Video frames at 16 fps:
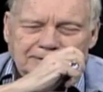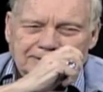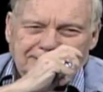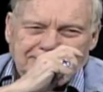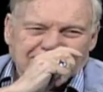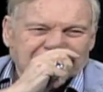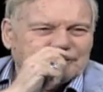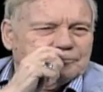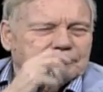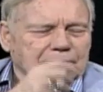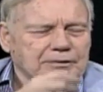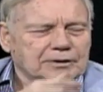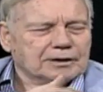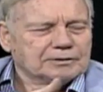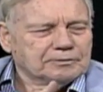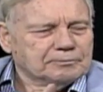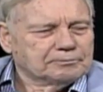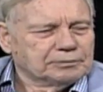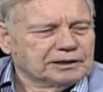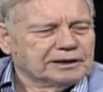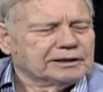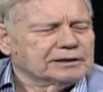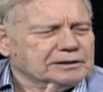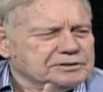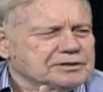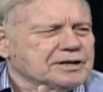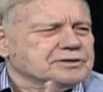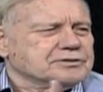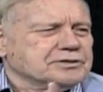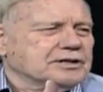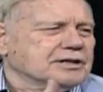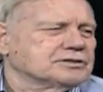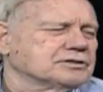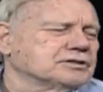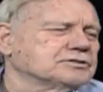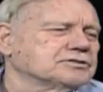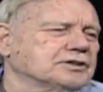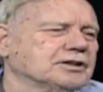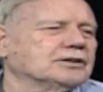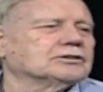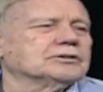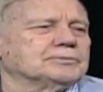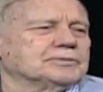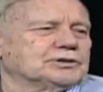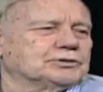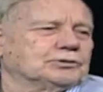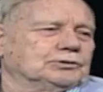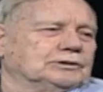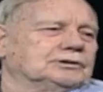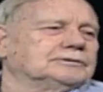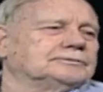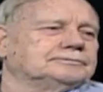you know, political assassination is the ultimate tool.